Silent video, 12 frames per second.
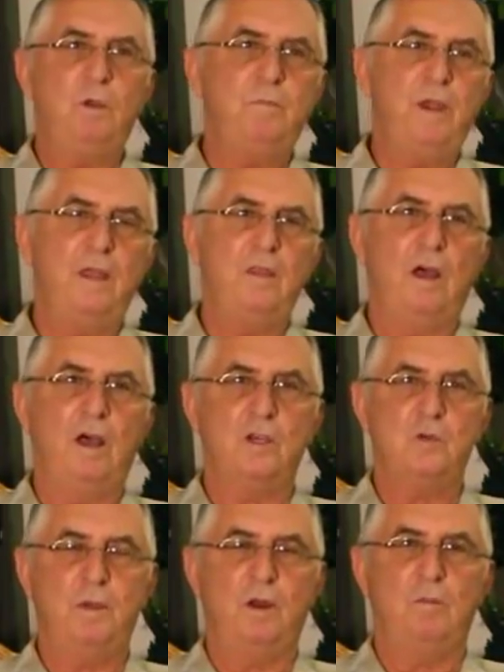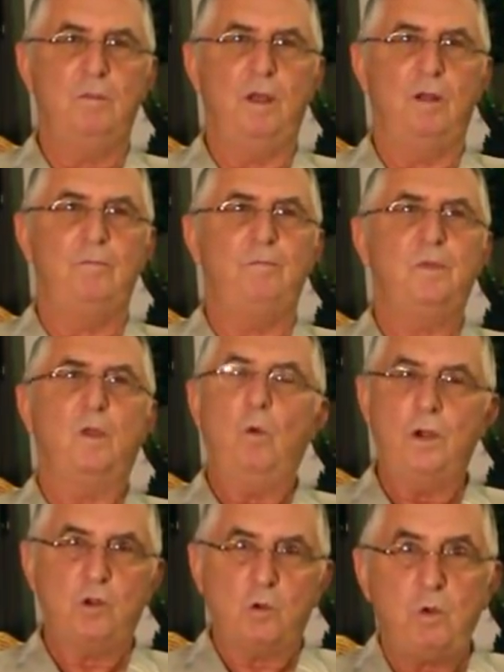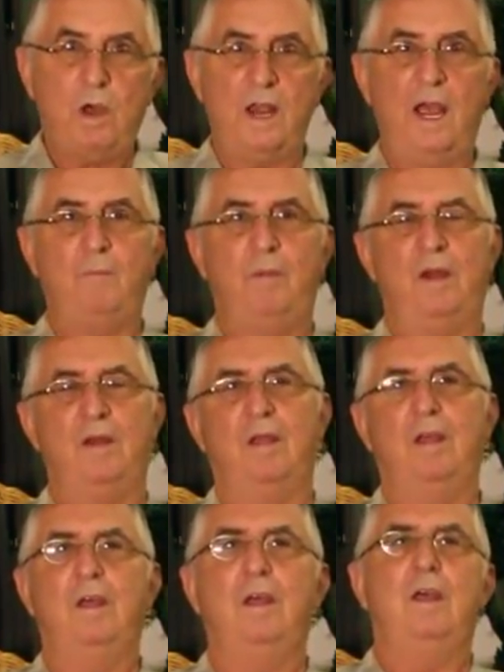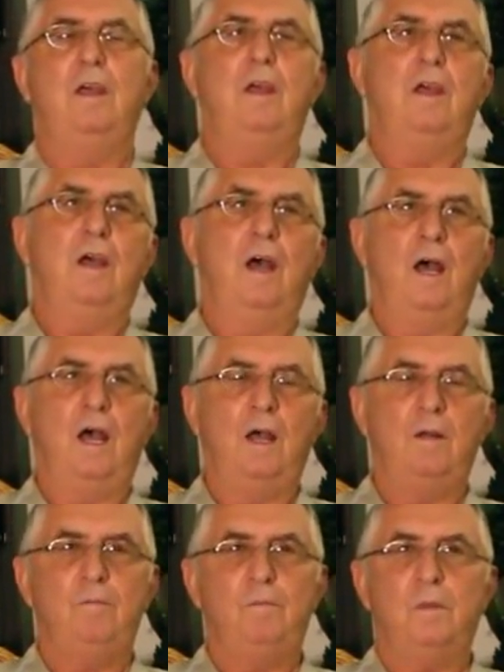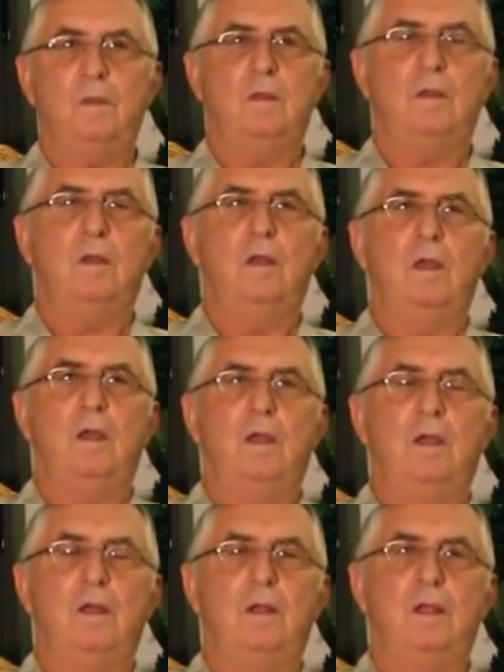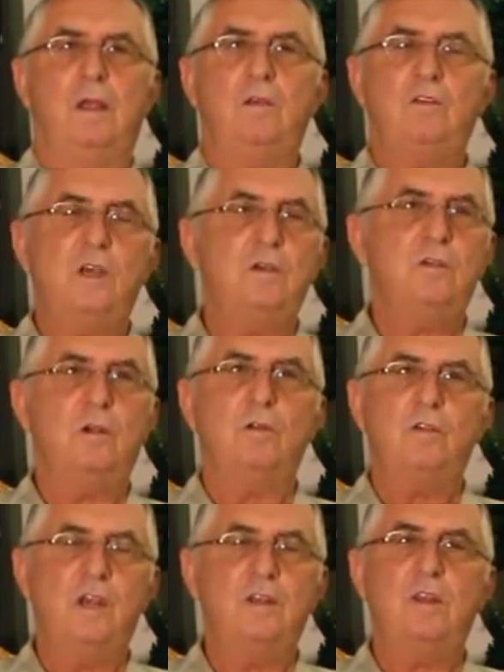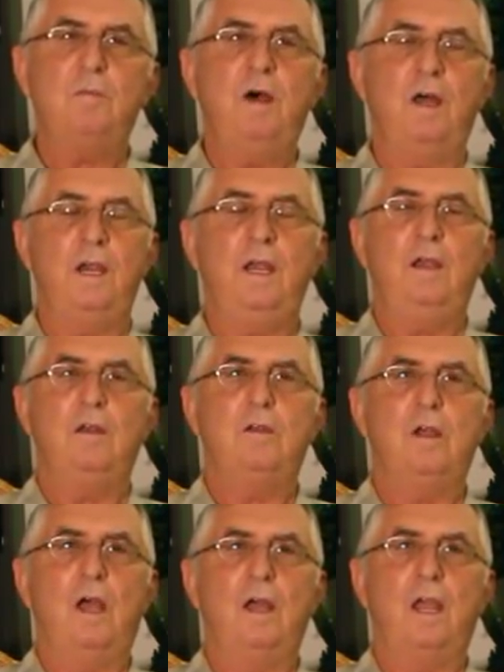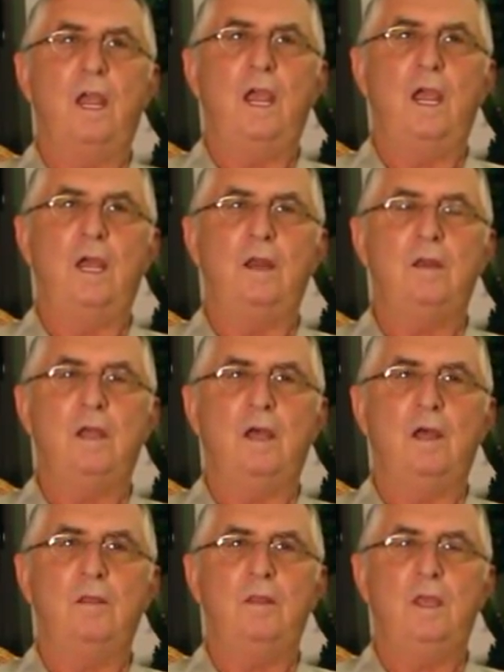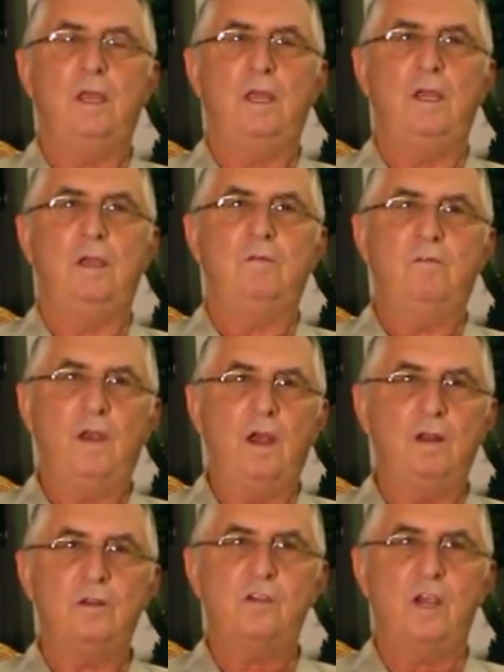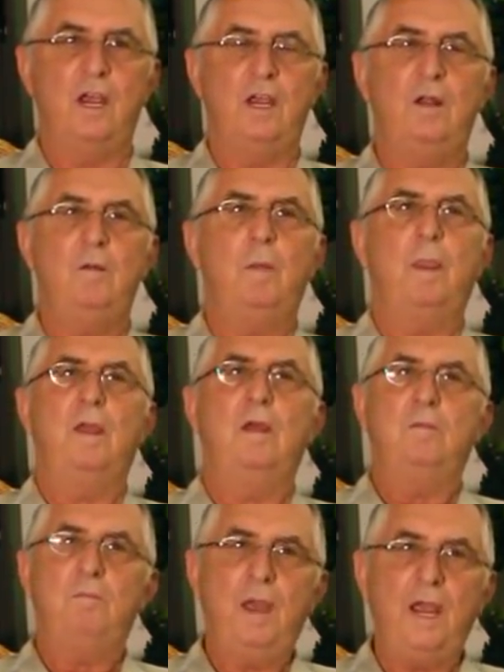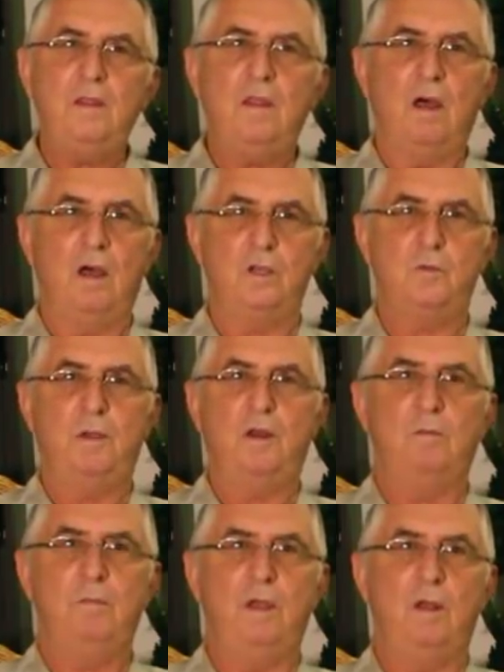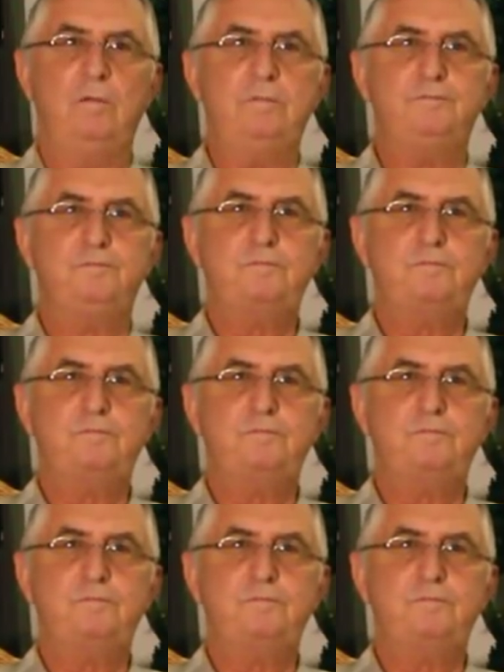would pay the hospital bill, which is what happened. Uh, his sister sent the money and uh, the fiance paid the hospital bill.